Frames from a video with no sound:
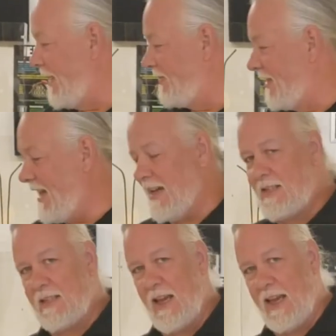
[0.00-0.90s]
and
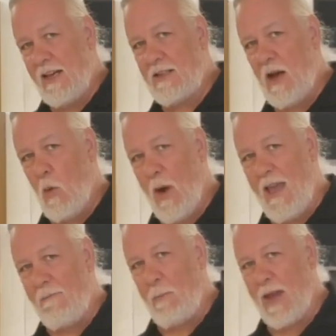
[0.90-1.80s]
this is a
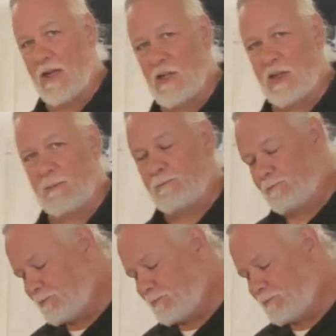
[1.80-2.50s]
wave pendulum.